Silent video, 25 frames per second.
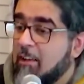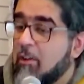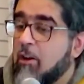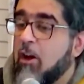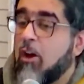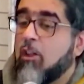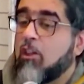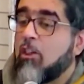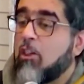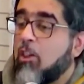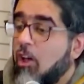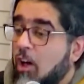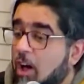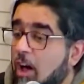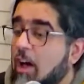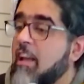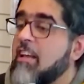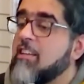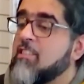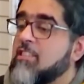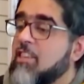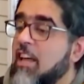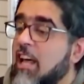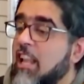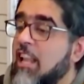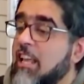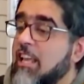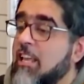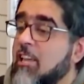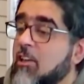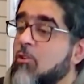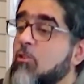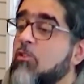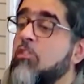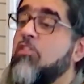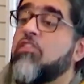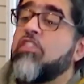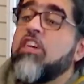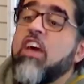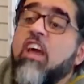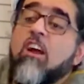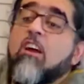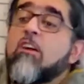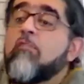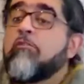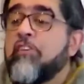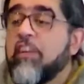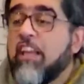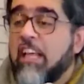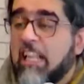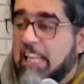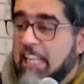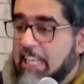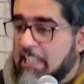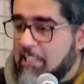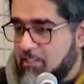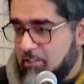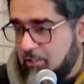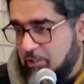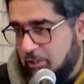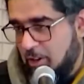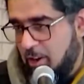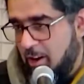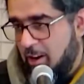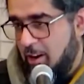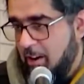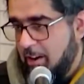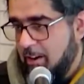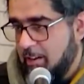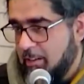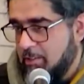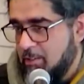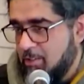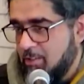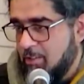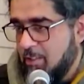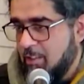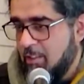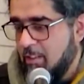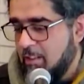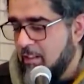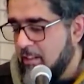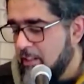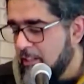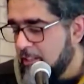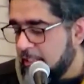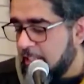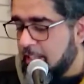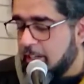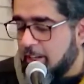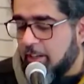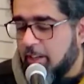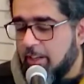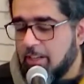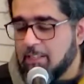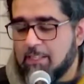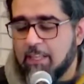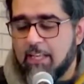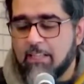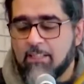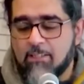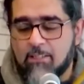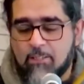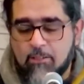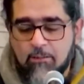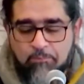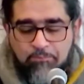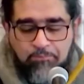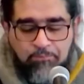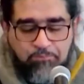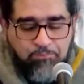Allah is telling you their feelings in their hearts. Then Allah says,